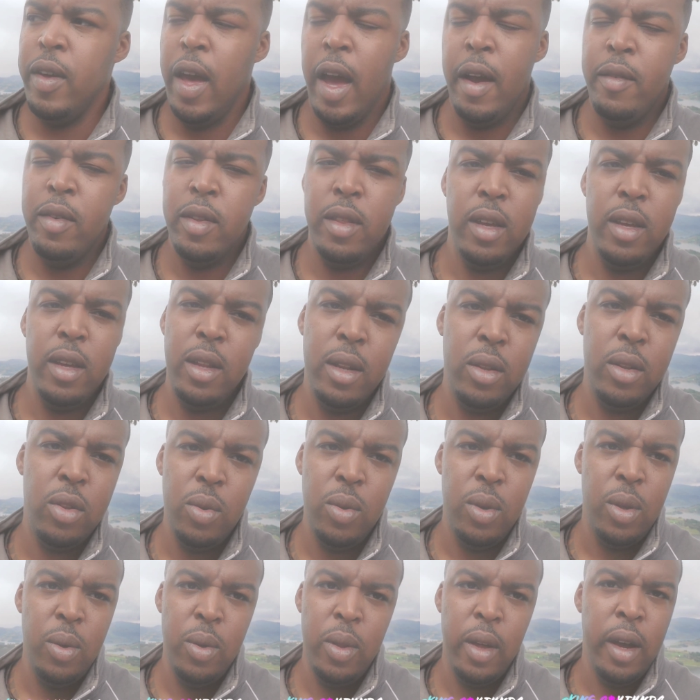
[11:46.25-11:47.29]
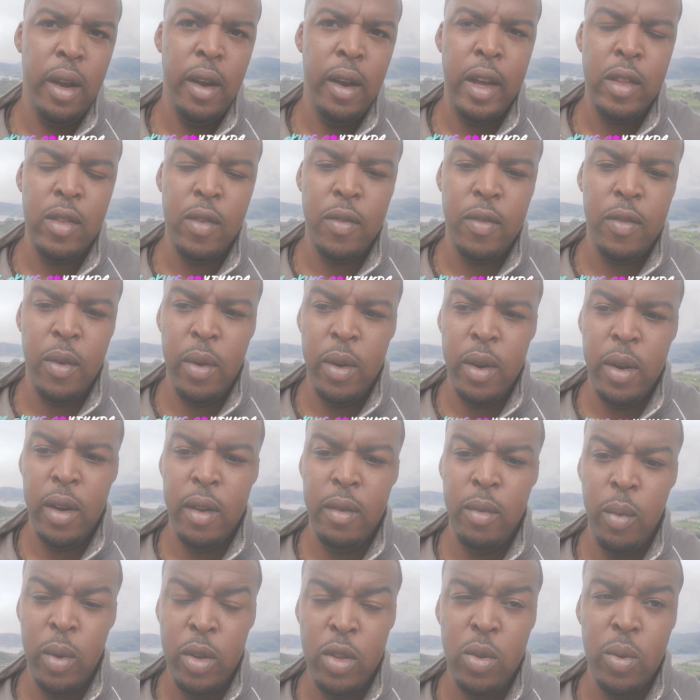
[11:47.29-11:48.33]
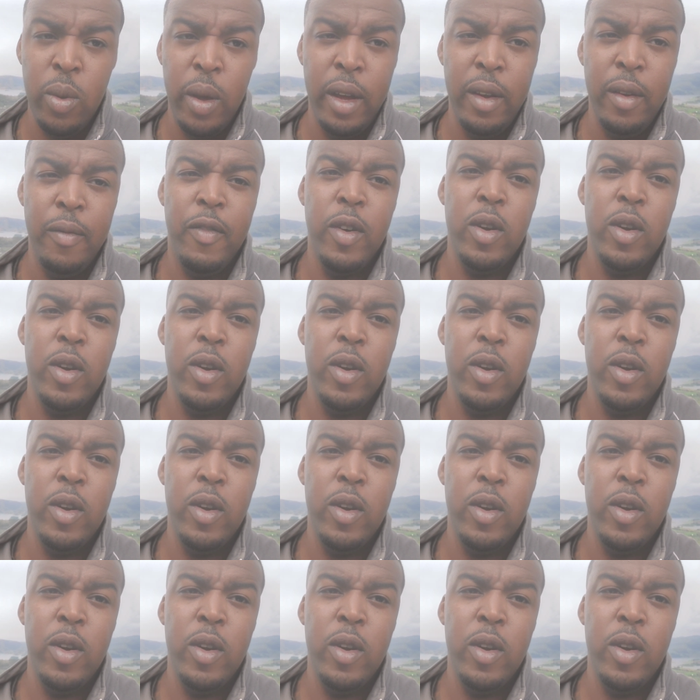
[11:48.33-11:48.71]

Everything that you do there as a foreigner, once you,